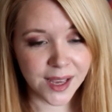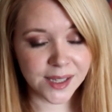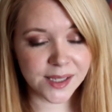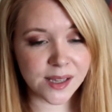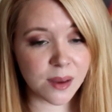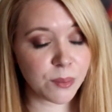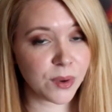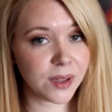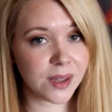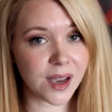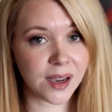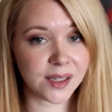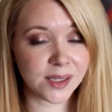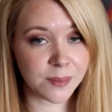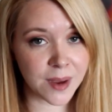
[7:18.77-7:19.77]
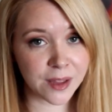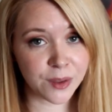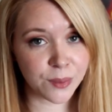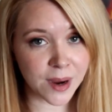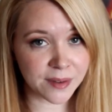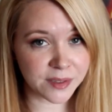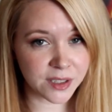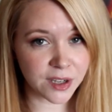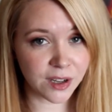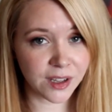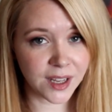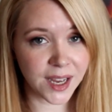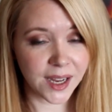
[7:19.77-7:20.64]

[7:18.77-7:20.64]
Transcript: Same with uh, Samantha Ravndahl